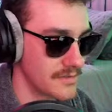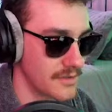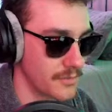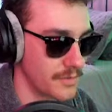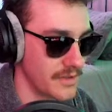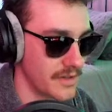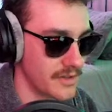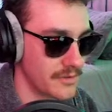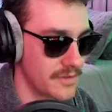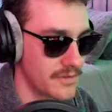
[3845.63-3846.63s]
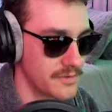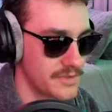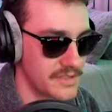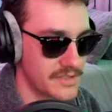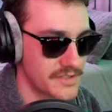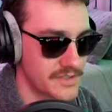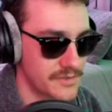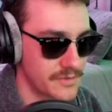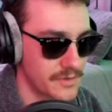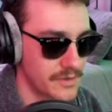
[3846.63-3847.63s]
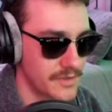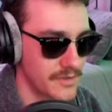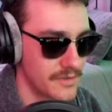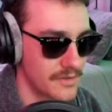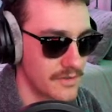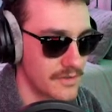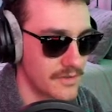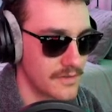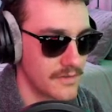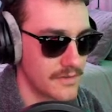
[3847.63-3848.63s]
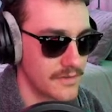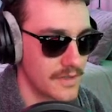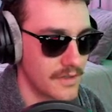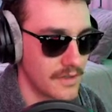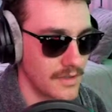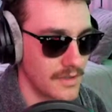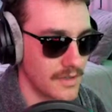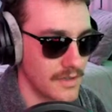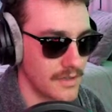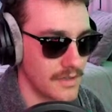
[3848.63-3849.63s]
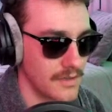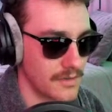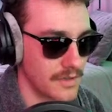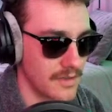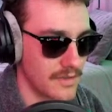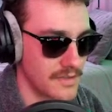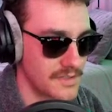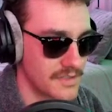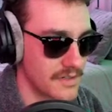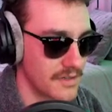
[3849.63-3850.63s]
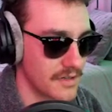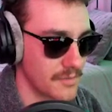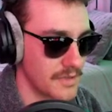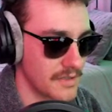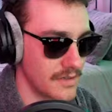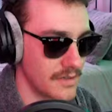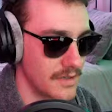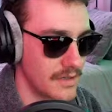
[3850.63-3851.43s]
Are we Lego enthusiasts over here? Okay, this is gonna come in.